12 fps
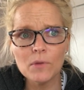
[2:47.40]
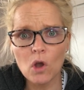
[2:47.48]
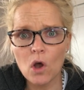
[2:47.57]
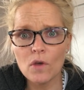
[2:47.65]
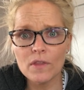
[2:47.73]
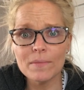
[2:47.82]

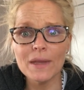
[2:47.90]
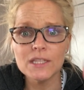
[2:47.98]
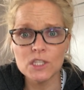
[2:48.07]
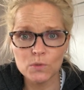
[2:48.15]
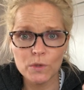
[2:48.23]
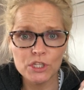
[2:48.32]
call them and
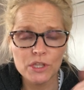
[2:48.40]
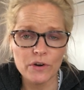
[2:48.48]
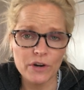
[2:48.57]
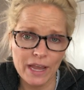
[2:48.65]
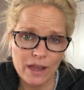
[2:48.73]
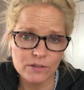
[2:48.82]
switch their
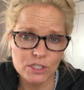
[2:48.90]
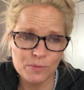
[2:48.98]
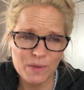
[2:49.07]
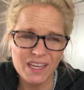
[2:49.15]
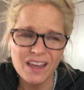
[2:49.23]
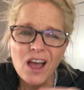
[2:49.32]
account to
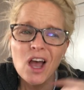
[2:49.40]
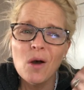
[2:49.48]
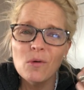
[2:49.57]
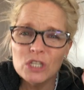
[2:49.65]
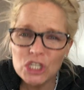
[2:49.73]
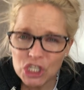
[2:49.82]
me.
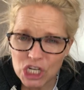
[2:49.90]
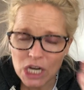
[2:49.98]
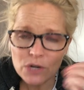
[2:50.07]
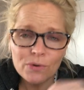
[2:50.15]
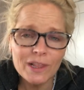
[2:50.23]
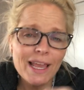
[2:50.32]

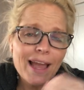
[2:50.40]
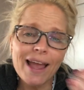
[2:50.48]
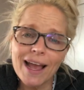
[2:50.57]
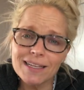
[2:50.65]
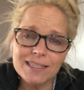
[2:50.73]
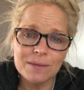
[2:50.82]
Generally, I
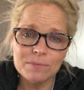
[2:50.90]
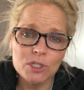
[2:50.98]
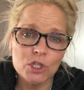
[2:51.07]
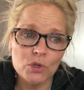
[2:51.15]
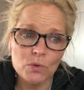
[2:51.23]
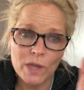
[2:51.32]
ask them
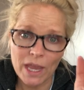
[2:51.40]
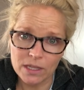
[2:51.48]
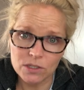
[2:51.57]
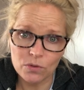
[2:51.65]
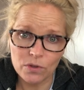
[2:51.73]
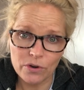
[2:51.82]
to
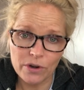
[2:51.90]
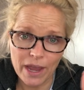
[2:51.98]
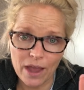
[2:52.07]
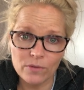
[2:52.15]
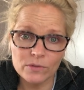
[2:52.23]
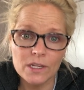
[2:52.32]
cancel their
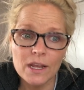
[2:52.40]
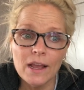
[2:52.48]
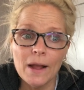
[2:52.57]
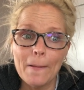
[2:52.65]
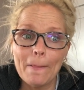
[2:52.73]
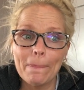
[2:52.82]
account.
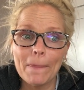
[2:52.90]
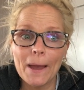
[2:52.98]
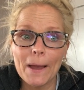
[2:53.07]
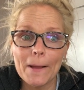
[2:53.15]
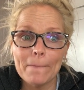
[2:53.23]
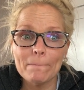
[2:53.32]

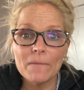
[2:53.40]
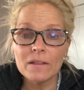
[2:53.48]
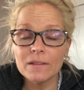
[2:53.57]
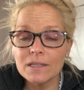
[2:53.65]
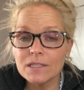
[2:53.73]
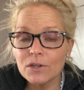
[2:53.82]

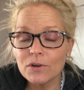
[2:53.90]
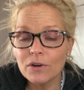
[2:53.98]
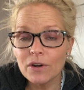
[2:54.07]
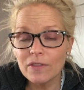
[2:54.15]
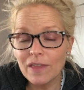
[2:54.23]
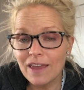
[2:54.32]
Unless
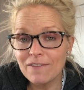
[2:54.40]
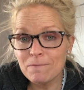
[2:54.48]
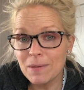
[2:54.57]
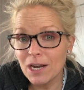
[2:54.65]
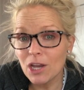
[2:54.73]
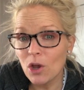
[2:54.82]
they've
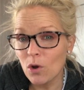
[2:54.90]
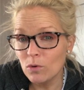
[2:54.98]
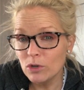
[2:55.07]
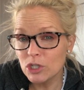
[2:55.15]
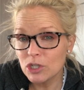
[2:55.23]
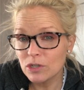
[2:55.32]
been a
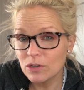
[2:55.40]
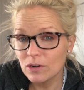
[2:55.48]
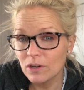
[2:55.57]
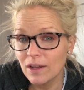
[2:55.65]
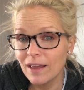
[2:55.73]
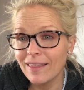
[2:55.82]
coach,
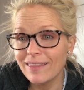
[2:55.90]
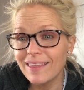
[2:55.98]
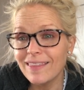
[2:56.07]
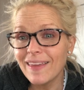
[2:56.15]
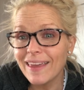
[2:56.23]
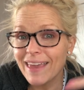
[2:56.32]

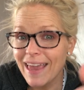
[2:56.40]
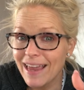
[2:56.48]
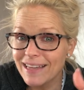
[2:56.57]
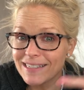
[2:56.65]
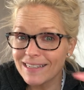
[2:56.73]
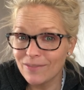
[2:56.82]
then they
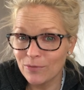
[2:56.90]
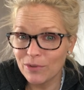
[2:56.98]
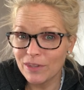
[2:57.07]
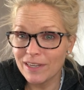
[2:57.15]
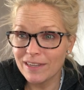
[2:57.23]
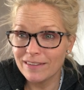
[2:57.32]
can't
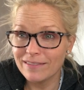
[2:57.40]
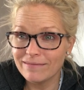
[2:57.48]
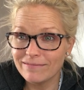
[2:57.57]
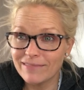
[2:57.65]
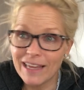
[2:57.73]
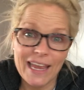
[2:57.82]

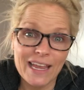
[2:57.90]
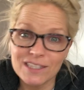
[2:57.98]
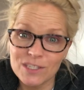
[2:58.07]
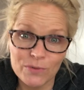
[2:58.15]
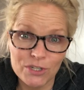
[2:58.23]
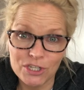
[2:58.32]

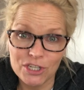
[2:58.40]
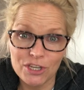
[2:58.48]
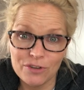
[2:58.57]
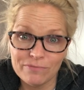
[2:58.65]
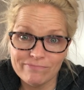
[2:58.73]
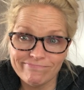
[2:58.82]
switch to
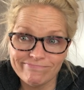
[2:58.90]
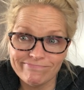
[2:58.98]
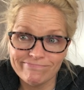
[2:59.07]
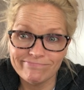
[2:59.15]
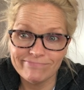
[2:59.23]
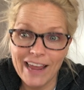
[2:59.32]
you.
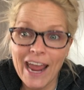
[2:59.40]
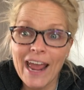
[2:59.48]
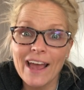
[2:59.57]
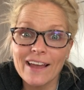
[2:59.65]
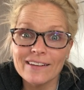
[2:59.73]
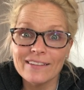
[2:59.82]

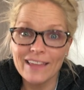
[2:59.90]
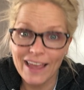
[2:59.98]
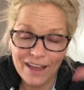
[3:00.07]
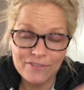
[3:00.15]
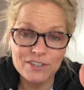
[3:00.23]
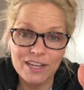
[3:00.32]
And they
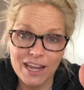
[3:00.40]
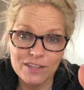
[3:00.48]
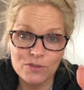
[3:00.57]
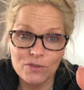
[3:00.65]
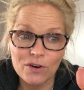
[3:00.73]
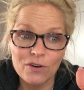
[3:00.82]
have to
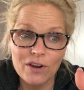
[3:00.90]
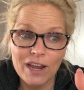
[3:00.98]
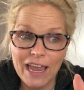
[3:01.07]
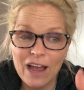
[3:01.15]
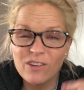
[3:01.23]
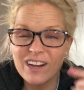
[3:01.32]
cancel their account